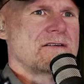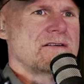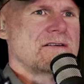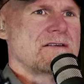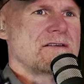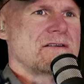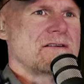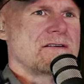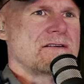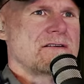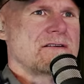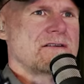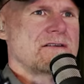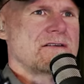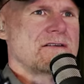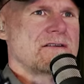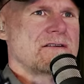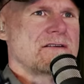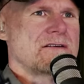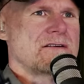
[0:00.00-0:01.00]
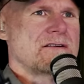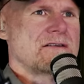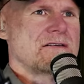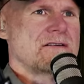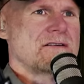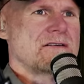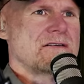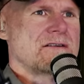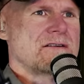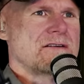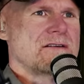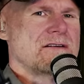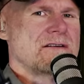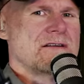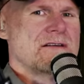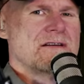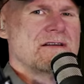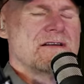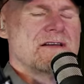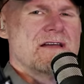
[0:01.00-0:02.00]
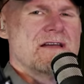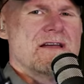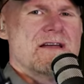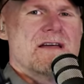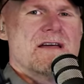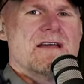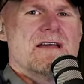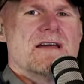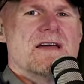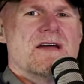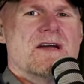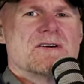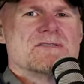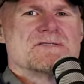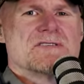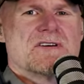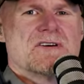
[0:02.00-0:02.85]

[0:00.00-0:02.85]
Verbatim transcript: How come everybody else has their duffel bag? Here's